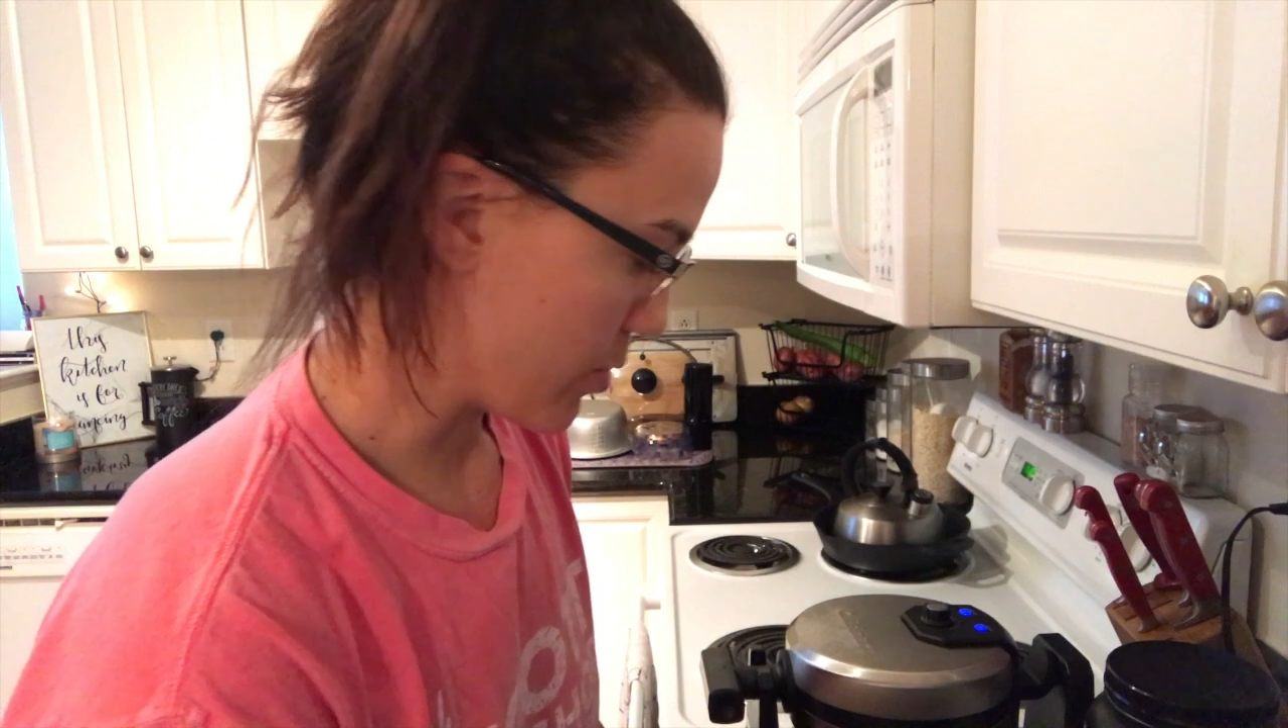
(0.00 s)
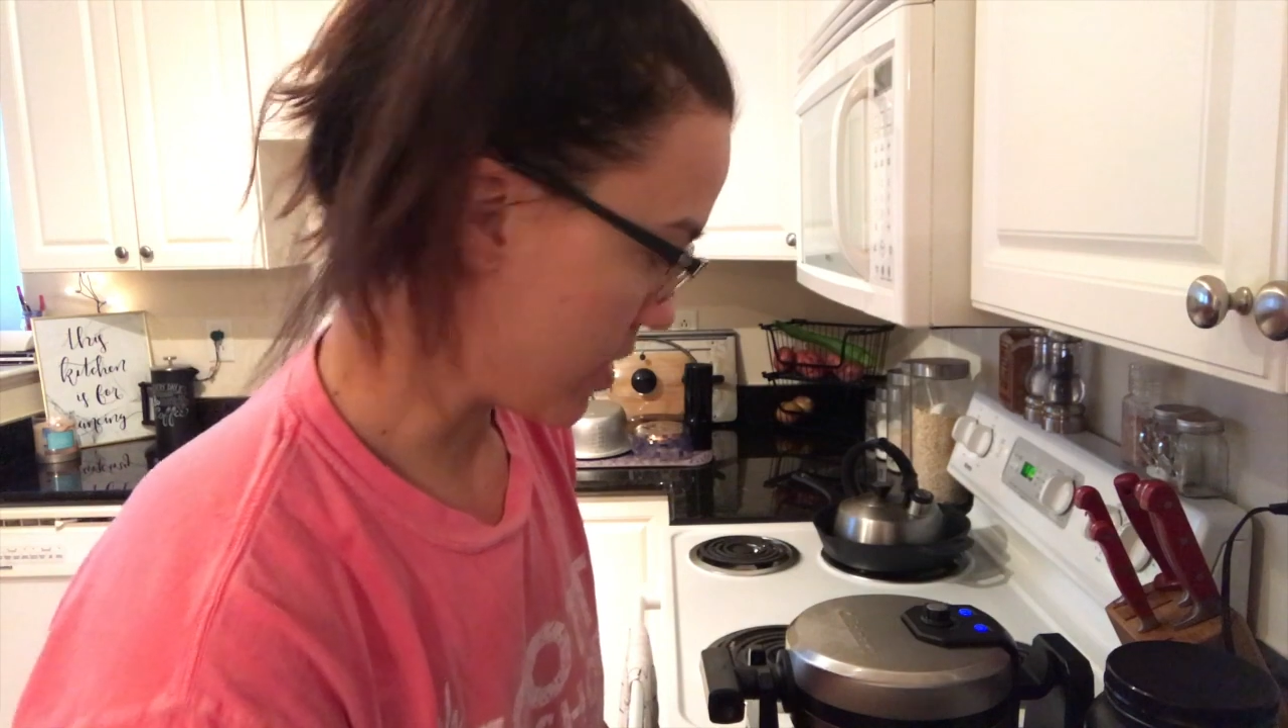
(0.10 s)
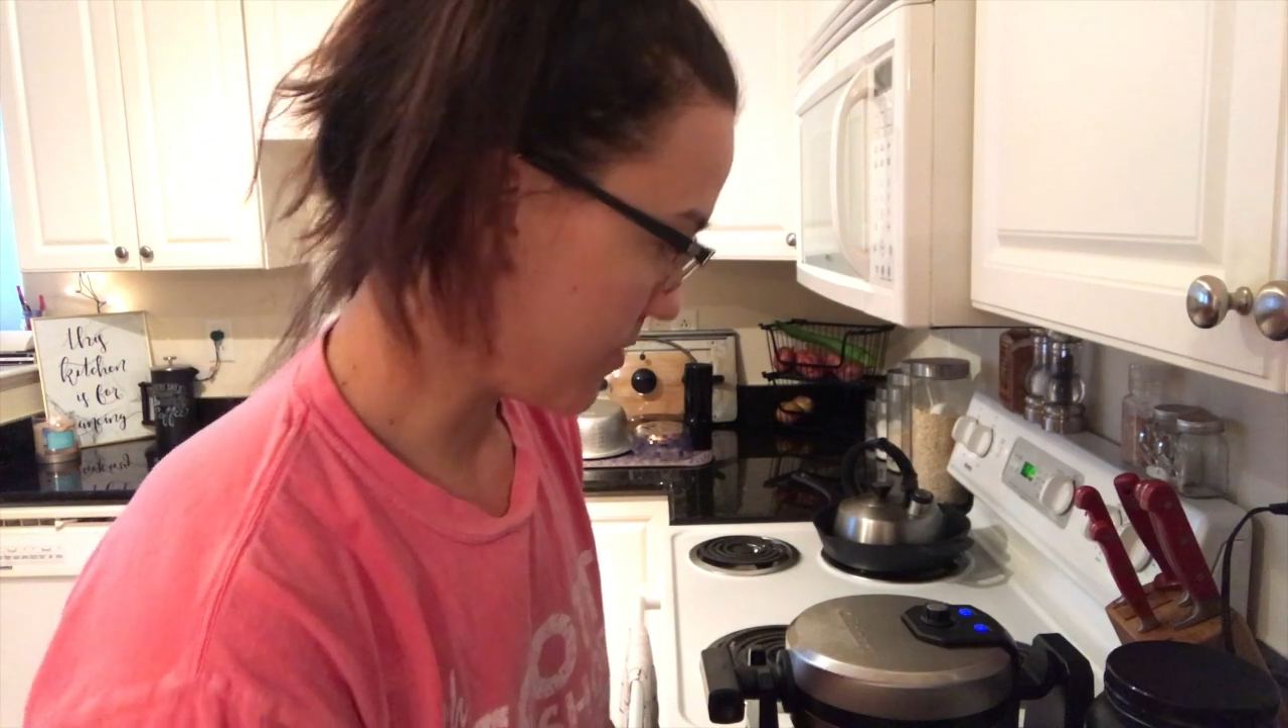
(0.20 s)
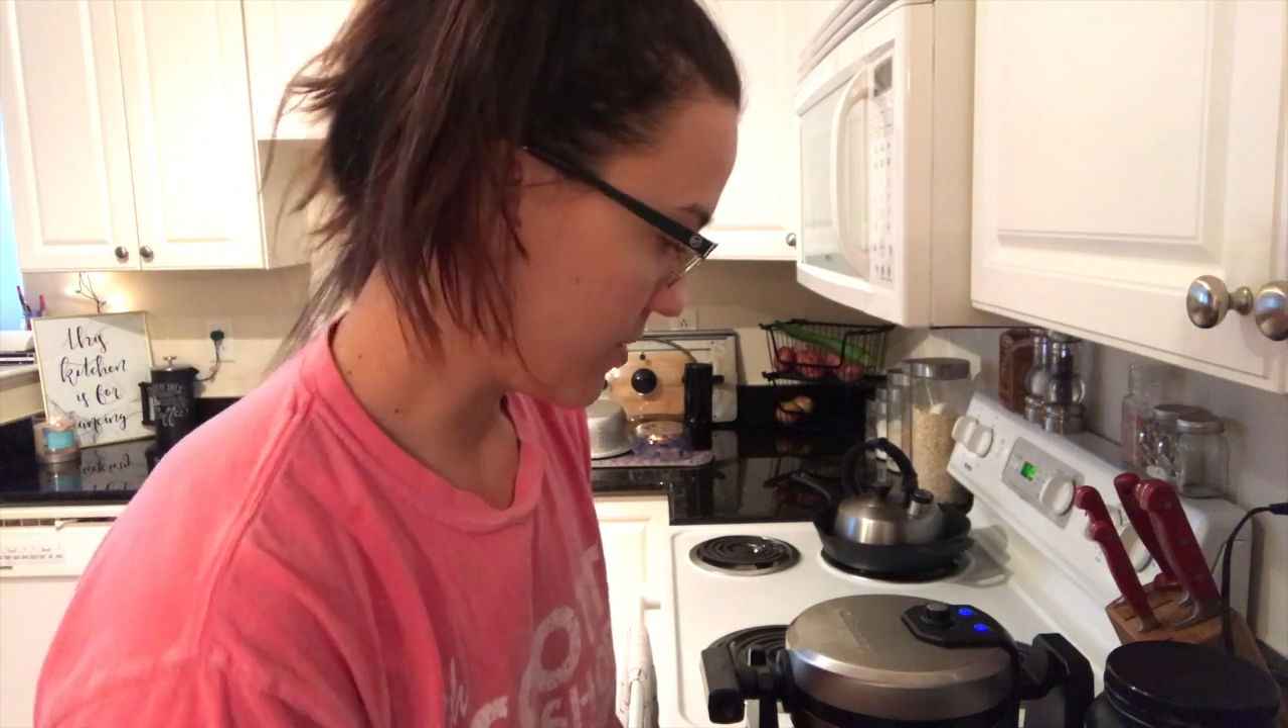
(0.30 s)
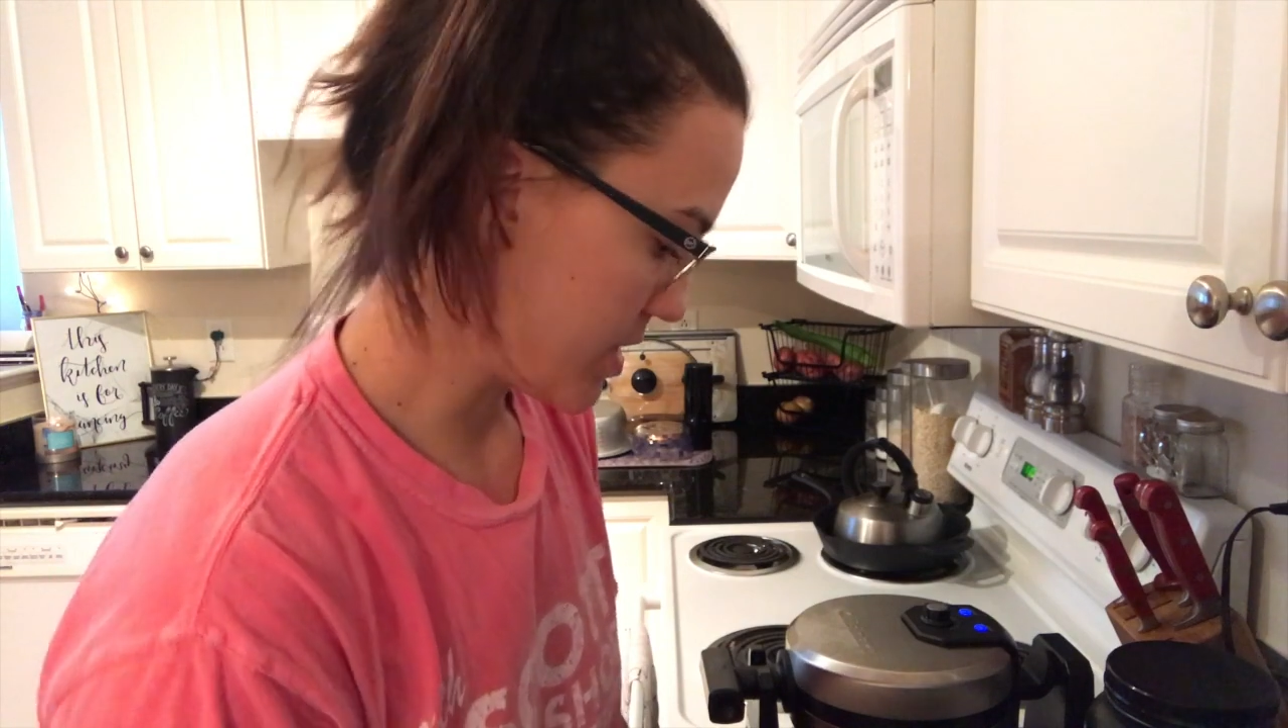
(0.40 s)

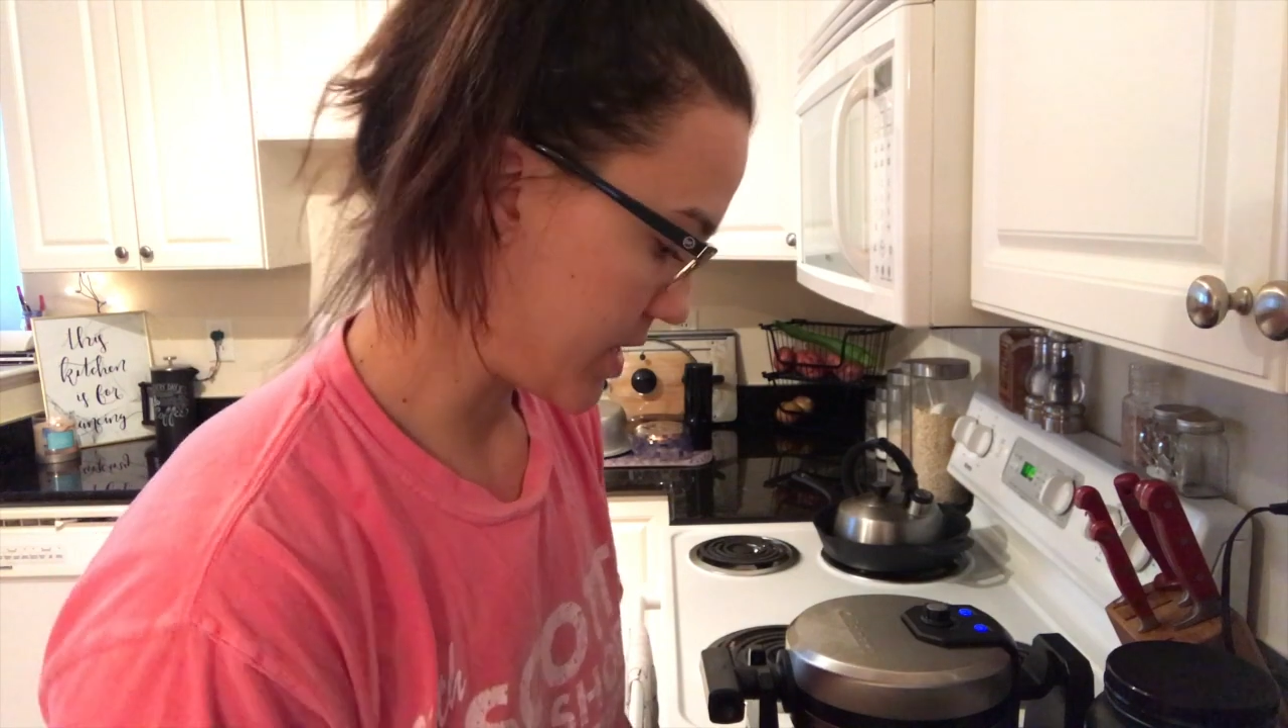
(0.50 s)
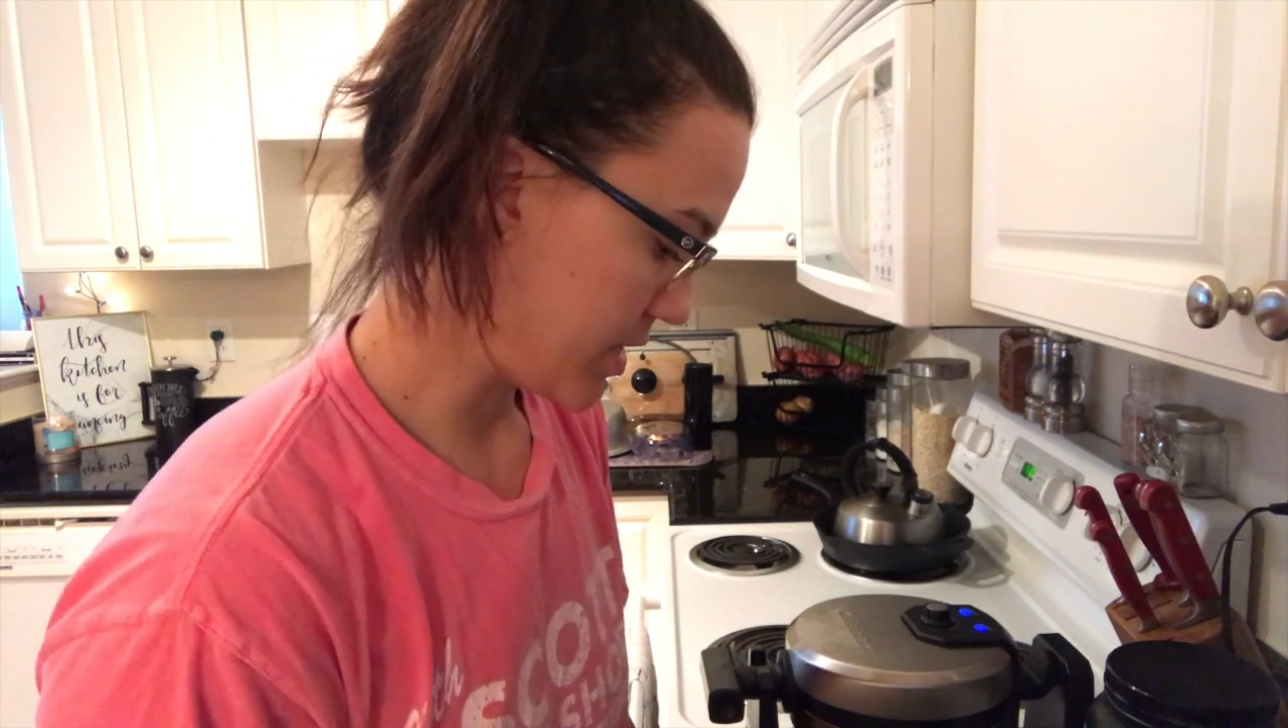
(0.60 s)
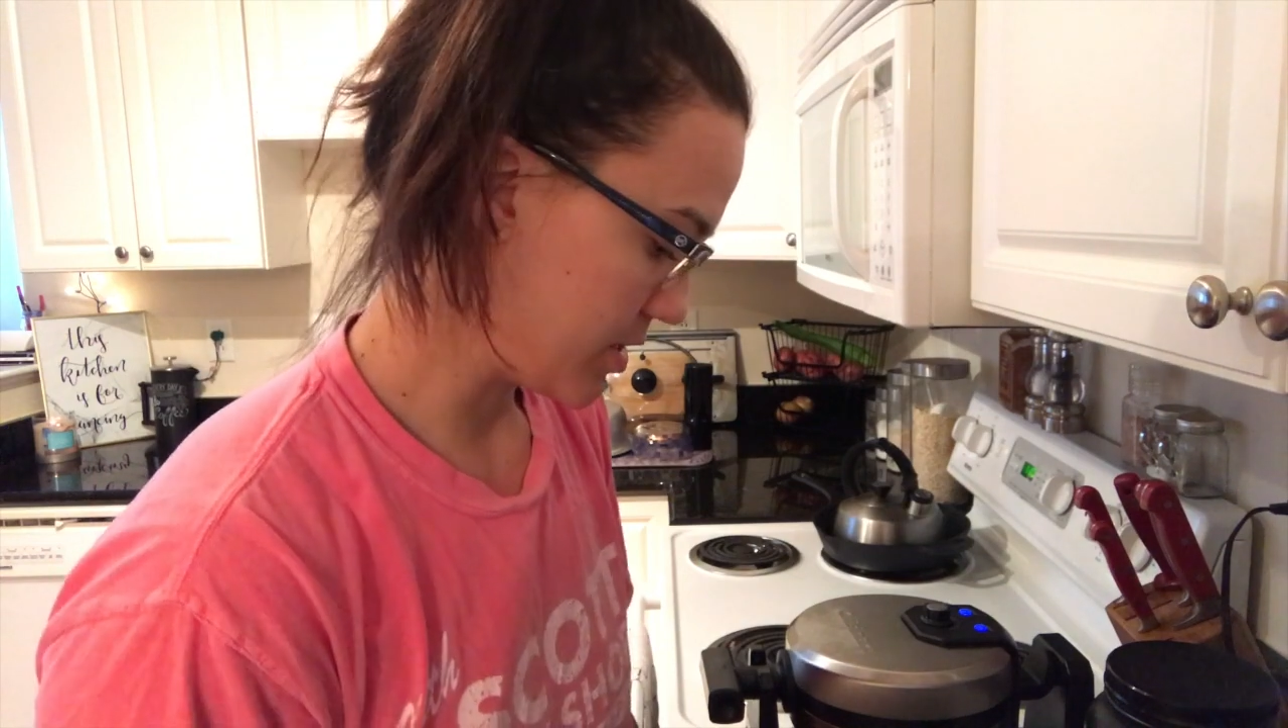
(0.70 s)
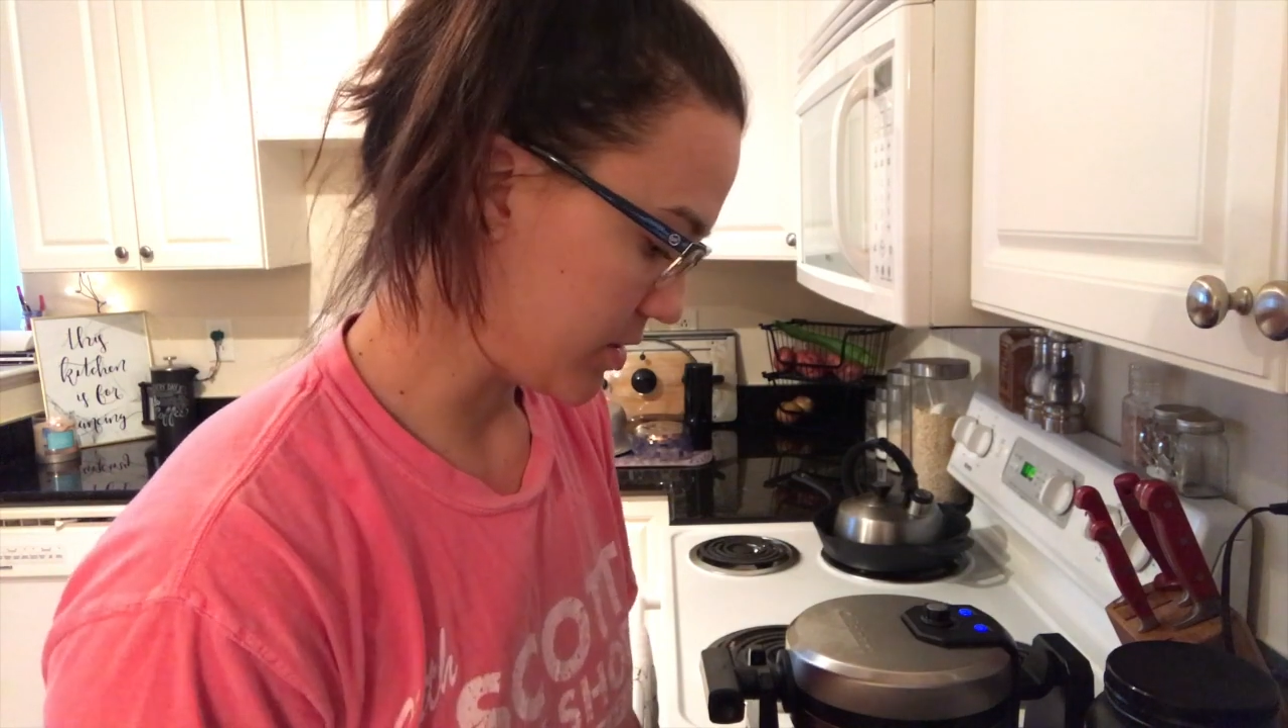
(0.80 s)
waffle iron